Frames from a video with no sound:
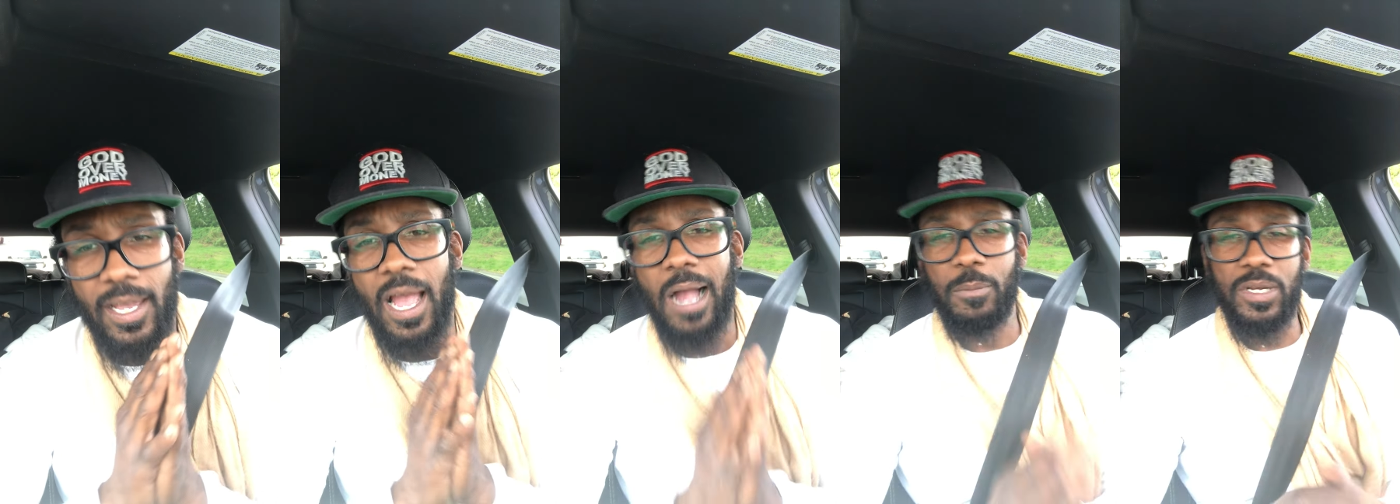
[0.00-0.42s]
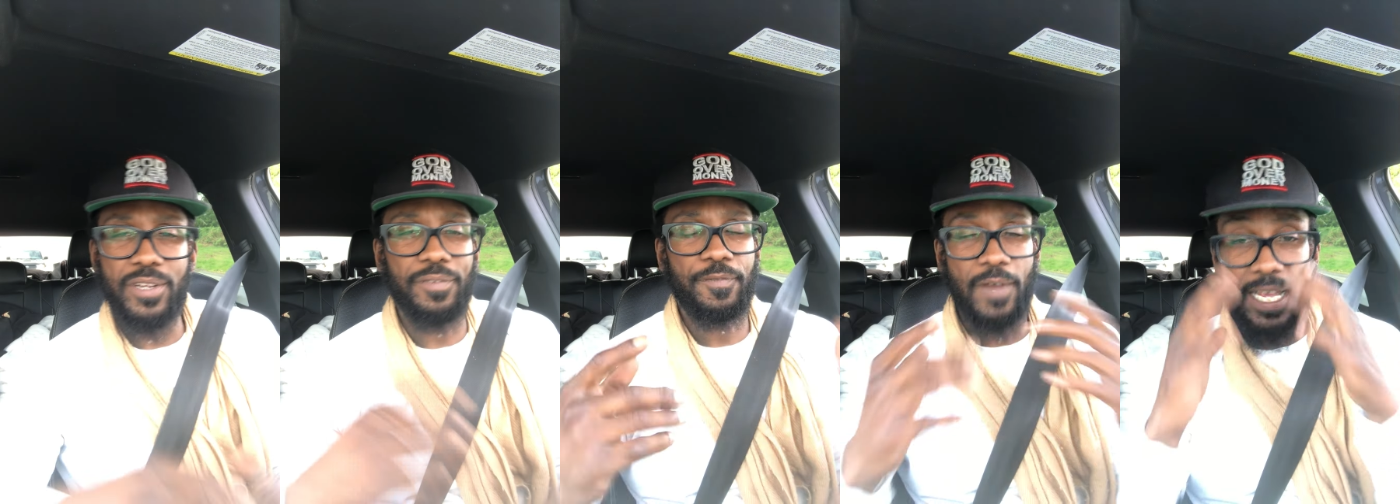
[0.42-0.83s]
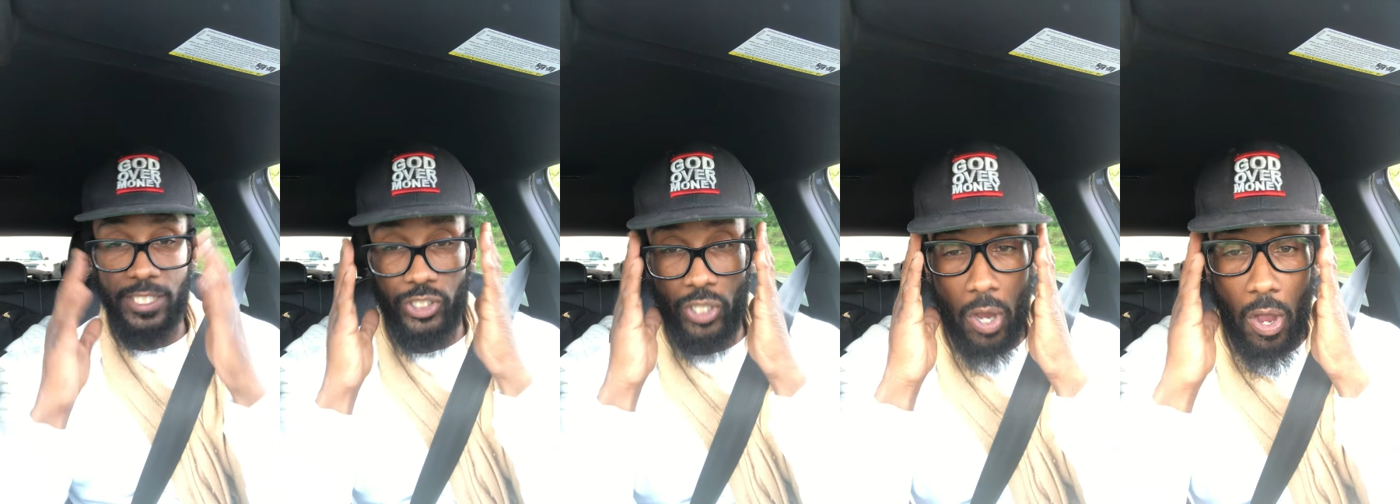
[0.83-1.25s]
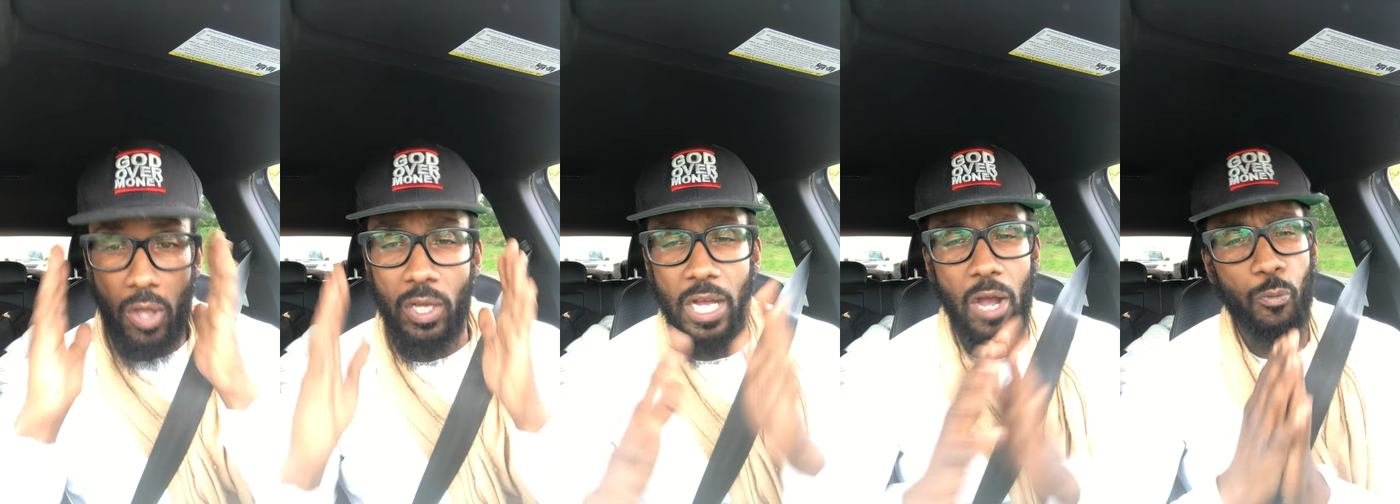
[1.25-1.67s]
I'm in the flesh, y'all.
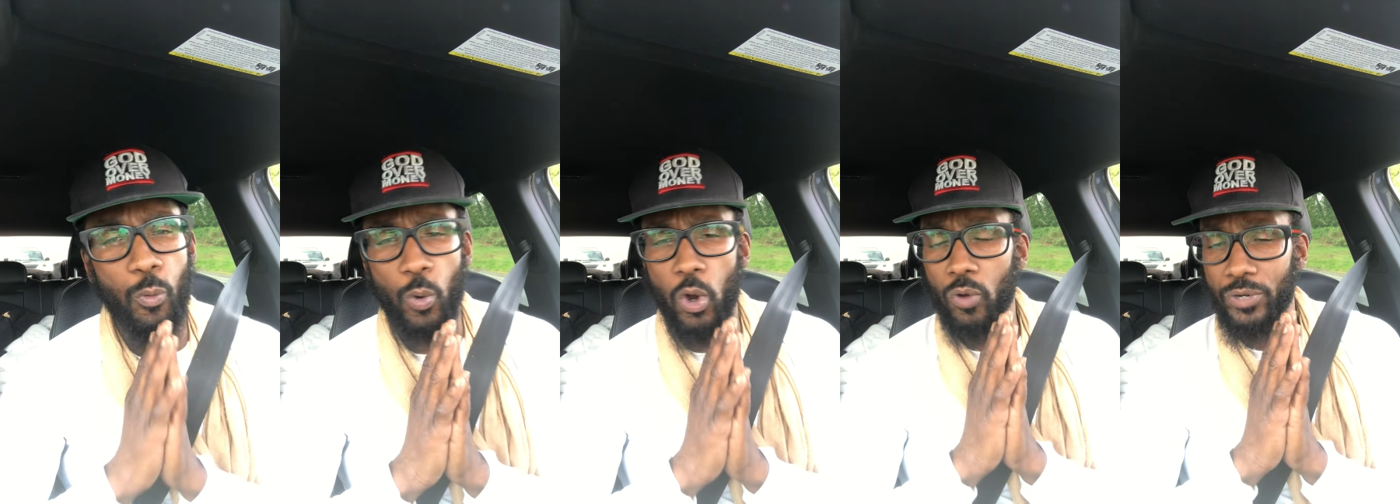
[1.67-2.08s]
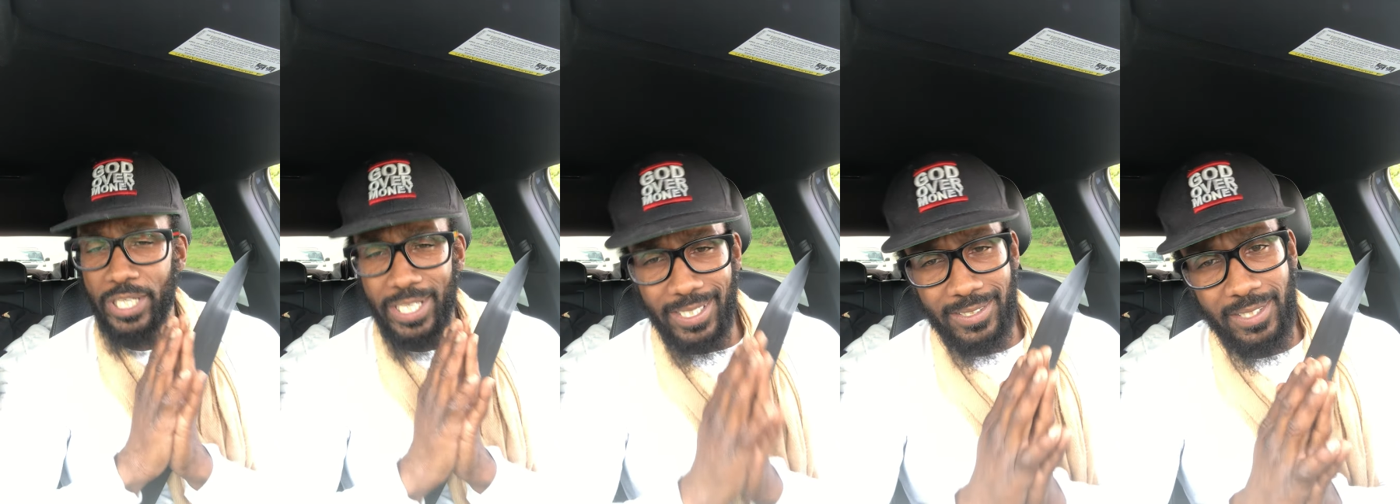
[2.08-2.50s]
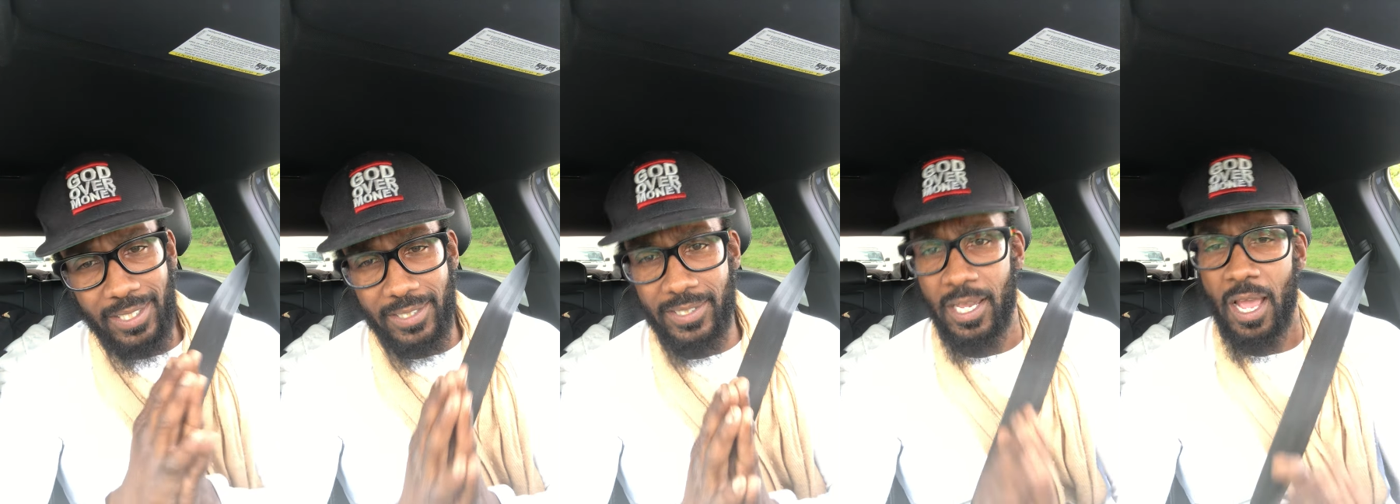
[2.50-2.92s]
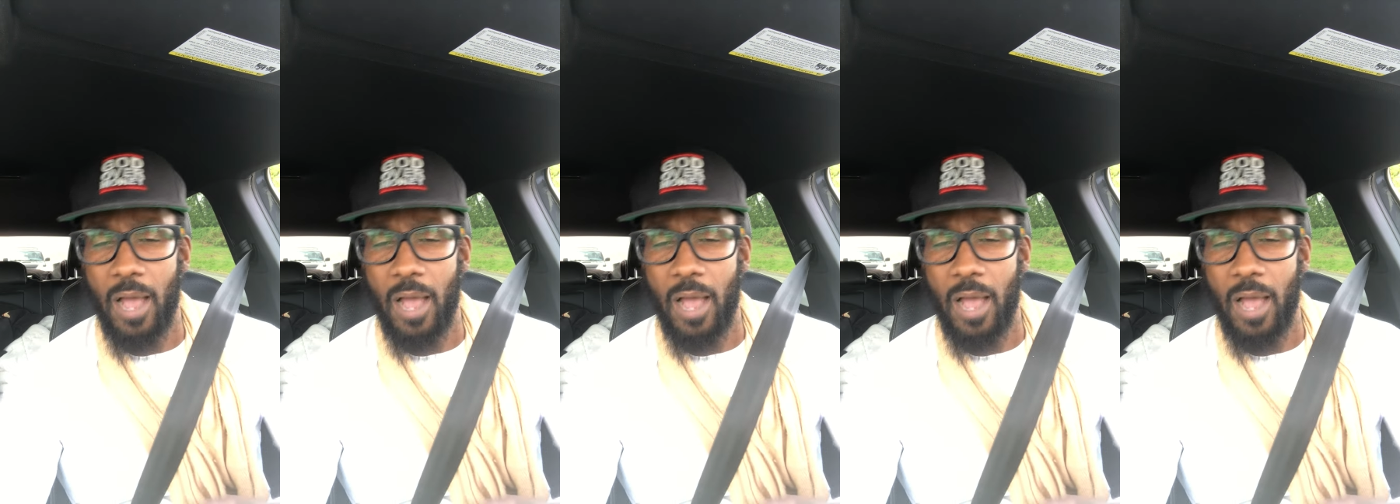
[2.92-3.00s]
The world needs this.